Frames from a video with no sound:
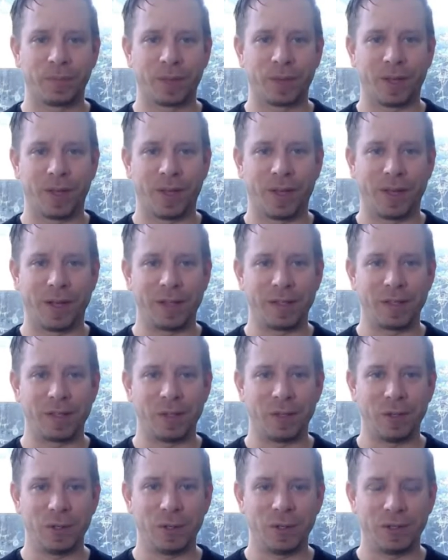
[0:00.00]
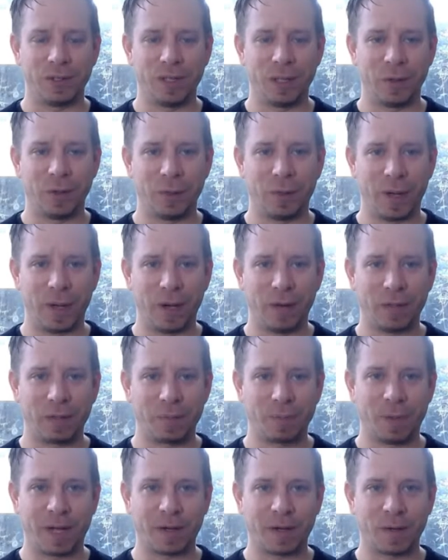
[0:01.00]
And as you tilt the pelvis
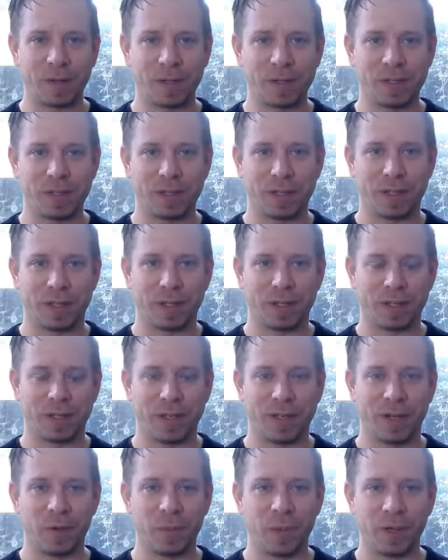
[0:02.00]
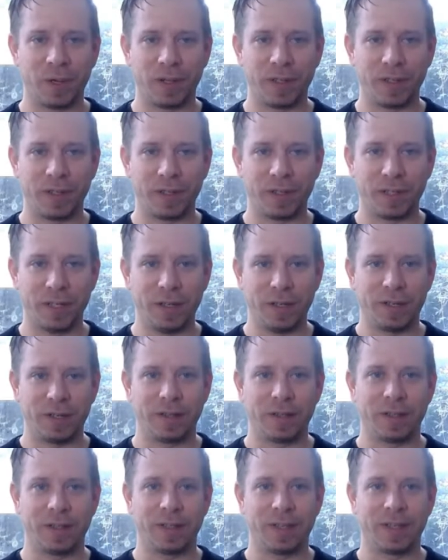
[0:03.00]
backwards, tuck the tailbone underneath.
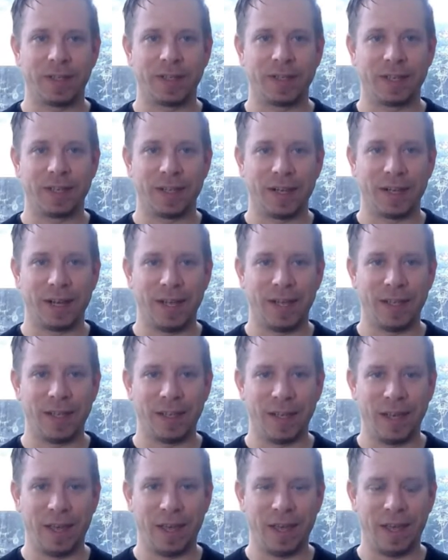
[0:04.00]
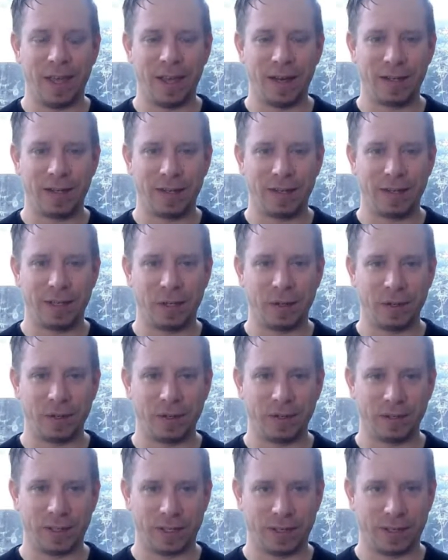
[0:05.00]
Let the head tilt
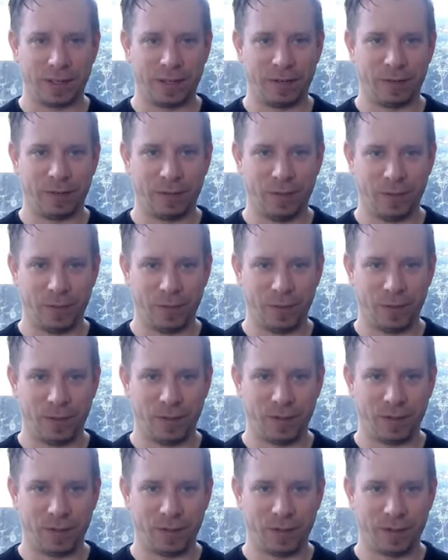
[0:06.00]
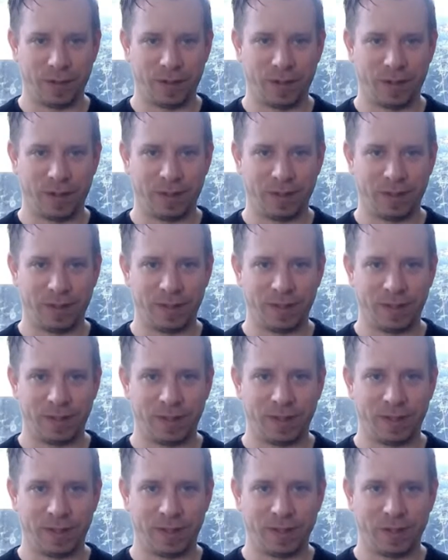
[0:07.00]
slightly forwards.
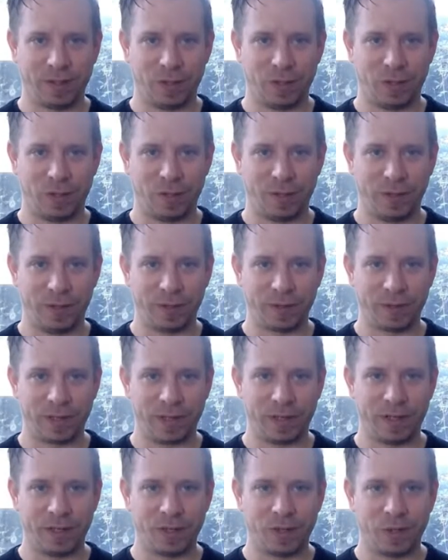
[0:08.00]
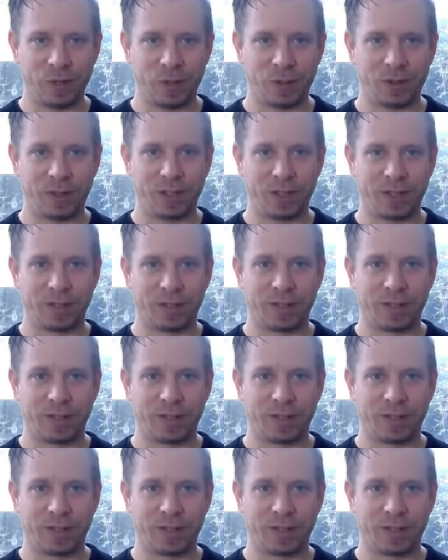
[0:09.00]
Do you feel slightly shorter?